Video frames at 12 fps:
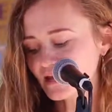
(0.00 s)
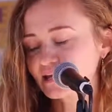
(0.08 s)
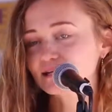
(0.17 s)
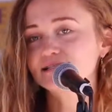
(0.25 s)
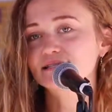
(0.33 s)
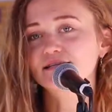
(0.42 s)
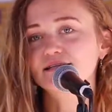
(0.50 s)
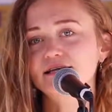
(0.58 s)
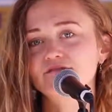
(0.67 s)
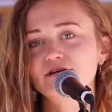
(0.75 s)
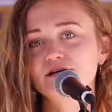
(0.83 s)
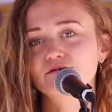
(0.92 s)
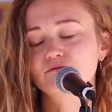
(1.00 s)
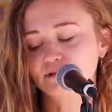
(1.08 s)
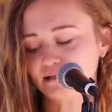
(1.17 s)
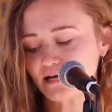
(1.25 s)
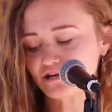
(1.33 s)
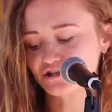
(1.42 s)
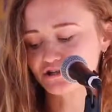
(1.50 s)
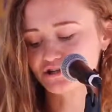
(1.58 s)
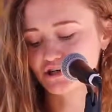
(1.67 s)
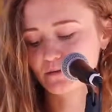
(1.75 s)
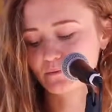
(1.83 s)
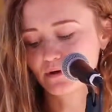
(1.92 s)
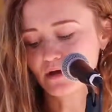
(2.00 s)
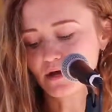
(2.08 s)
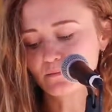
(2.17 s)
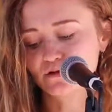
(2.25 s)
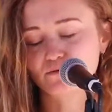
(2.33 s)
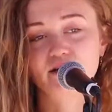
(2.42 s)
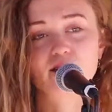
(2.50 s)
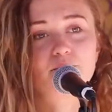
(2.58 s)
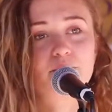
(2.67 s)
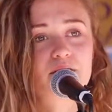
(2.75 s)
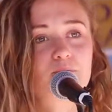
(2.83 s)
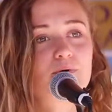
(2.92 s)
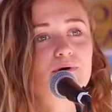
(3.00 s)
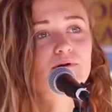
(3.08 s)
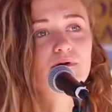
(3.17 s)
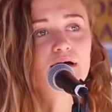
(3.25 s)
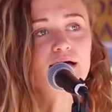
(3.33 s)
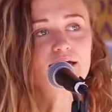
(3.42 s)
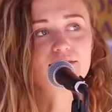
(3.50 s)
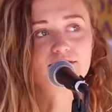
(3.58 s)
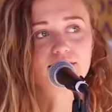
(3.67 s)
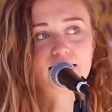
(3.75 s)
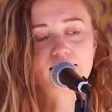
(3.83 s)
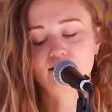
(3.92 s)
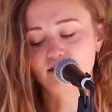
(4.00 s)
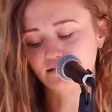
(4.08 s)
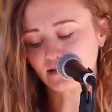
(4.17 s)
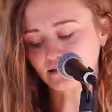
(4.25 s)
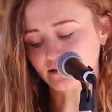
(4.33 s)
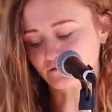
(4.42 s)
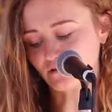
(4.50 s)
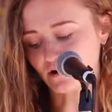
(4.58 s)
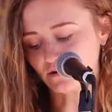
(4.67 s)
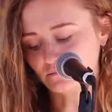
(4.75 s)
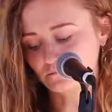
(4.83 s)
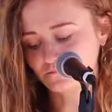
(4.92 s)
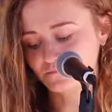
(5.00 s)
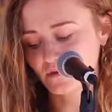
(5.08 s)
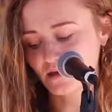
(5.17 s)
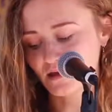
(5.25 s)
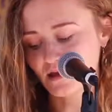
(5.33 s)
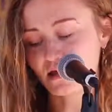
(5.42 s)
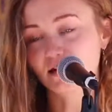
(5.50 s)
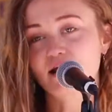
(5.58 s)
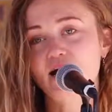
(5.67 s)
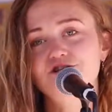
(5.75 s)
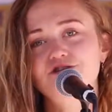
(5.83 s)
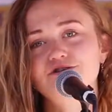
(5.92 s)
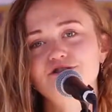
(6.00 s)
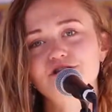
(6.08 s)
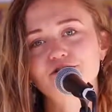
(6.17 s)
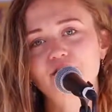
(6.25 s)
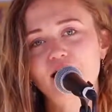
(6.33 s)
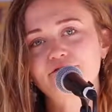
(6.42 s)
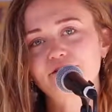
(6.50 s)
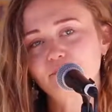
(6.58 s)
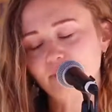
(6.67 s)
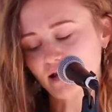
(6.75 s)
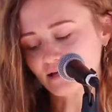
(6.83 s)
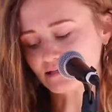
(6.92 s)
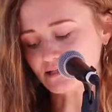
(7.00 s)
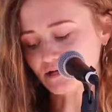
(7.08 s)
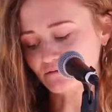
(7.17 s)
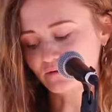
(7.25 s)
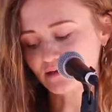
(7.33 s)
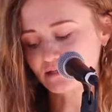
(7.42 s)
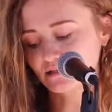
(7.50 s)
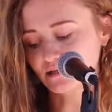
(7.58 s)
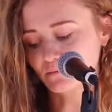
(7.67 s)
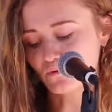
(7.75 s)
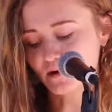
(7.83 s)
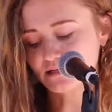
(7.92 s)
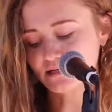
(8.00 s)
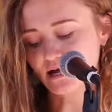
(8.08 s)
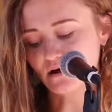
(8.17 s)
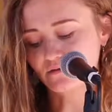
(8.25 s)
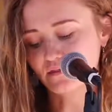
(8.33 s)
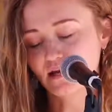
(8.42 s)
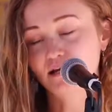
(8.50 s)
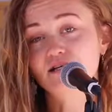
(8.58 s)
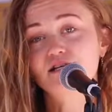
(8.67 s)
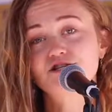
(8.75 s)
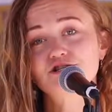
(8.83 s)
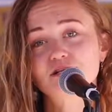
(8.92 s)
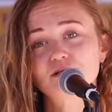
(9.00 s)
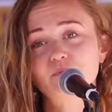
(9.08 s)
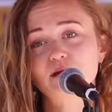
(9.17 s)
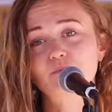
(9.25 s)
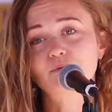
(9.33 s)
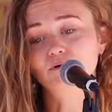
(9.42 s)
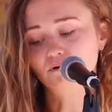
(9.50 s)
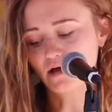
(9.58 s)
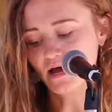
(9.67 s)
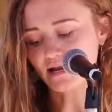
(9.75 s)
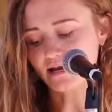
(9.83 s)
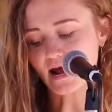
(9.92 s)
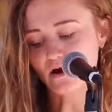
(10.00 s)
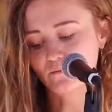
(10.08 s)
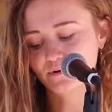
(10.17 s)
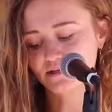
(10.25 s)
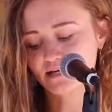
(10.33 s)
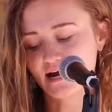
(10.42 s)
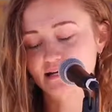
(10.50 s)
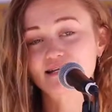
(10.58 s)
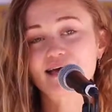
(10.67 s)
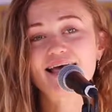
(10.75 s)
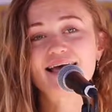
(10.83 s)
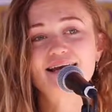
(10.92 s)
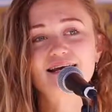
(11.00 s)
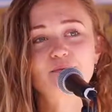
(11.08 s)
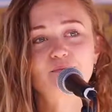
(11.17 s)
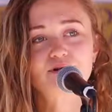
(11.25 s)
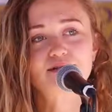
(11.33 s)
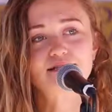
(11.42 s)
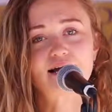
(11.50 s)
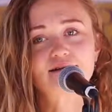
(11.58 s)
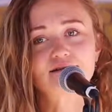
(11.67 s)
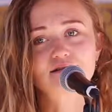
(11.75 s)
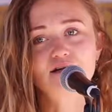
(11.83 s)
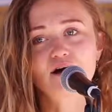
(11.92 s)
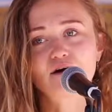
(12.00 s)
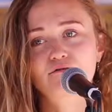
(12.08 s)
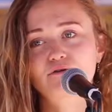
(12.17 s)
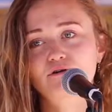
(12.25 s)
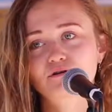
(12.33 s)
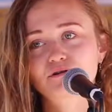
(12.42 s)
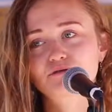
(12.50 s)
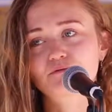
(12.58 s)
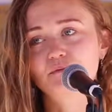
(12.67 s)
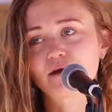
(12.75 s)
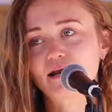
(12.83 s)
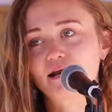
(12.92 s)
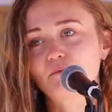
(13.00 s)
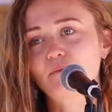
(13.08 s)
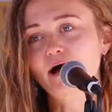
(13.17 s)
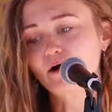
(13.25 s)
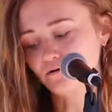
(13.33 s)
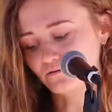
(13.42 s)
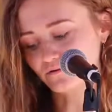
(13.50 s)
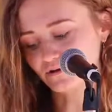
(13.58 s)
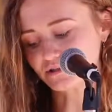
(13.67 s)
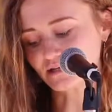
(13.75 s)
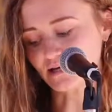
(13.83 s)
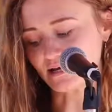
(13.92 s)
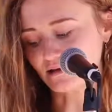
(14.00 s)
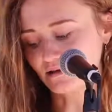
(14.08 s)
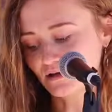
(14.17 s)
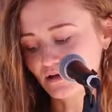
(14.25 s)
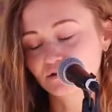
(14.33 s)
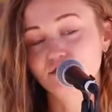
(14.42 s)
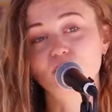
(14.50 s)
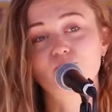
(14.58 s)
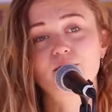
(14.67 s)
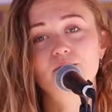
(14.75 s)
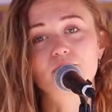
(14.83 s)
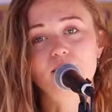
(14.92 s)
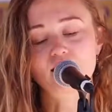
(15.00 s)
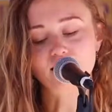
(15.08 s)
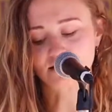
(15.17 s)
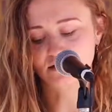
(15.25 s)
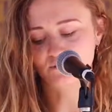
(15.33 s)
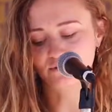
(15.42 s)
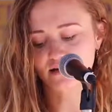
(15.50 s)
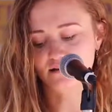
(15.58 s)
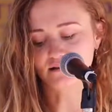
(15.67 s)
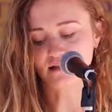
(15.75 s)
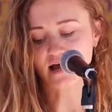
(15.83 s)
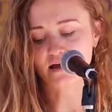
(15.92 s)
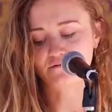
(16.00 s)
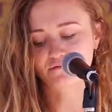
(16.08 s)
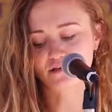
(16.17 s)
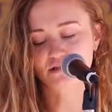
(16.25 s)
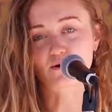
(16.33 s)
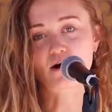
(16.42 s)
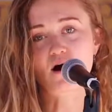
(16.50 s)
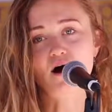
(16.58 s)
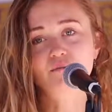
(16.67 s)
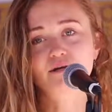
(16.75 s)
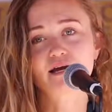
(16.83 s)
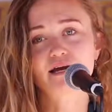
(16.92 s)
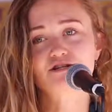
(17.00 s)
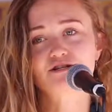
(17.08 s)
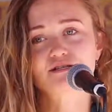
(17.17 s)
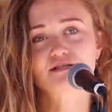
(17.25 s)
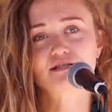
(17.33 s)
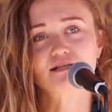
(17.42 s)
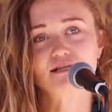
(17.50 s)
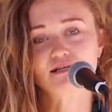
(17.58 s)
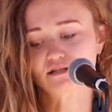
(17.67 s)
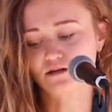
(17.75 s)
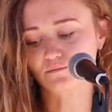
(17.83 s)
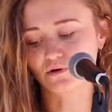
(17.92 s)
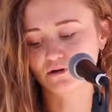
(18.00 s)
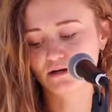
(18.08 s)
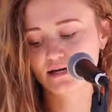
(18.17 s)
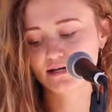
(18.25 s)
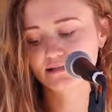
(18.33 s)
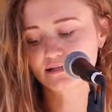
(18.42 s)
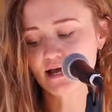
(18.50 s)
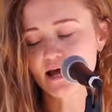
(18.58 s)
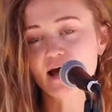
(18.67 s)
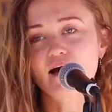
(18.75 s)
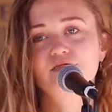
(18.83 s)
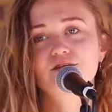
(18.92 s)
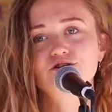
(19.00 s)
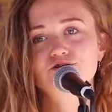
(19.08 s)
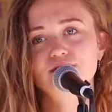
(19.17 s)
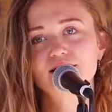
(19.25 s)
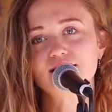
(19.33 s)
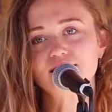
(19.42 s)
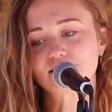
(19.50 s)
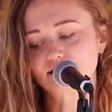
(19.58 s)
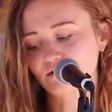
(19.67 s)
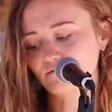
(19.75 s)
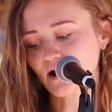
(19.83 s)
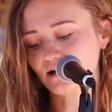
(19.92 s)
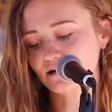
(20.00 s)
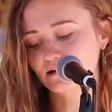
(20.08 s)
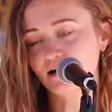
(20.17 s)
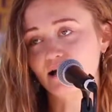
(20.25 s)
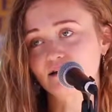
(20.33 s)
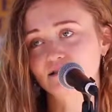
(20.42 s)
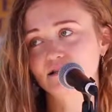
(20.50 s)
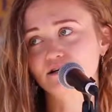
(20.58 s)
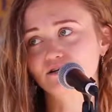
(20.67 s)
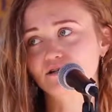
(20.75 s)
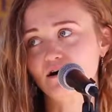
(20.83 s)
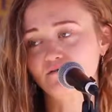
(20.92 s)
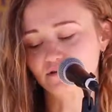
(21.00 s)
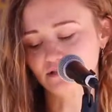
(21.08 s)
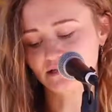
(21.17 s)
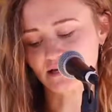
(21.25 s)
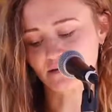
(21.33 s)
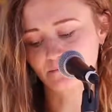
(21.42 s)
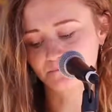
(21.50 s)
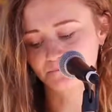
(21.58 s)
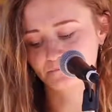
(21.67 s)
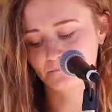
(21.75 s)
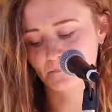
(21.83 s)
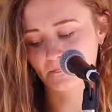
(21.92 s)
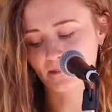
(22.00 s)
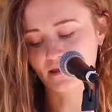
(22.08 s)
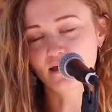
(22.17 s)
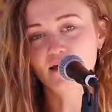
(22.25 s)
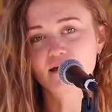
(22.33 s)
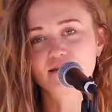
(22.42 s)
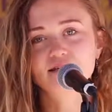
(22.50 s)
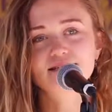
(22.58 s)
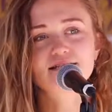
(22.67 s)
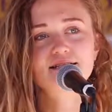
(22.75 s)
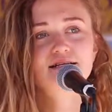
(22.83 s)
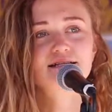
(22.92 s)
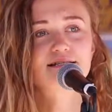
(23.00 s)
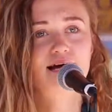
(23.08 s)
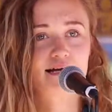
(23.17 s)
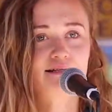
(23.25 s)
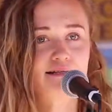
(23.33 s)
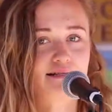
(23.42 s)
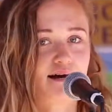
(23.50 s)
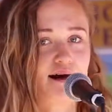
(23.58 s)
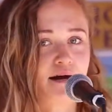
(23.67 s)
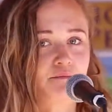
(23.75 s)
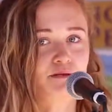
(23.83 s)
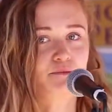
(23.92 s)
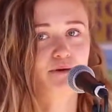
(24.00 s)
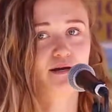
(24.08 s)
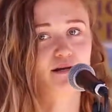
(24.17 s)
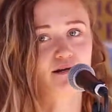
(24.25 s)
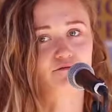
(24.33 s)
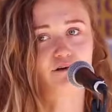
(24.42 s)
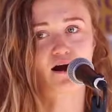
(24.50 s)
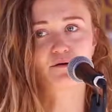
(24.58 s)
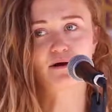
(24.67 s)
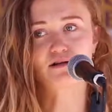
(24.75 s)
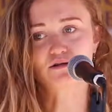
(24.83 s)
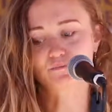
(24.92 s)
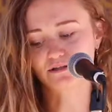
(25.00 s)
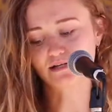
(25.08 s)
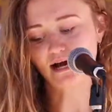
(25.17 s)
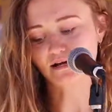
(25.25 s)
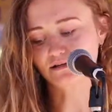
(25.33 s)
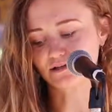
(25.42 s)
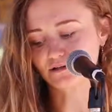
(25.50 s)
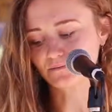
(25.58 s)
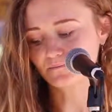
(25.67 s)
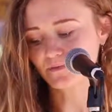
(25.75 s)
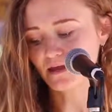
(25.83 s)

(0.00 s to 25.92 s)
It is the living relationship between the people and the land that they live on. National Geographic magazine recently pointed out that indigenous people now protect 80% of Earth's remaining biodiversity. So we must breathe life into our obligations to these communities and the treaties that recognize their sovereignty. This is an intense time to be an environmental protector.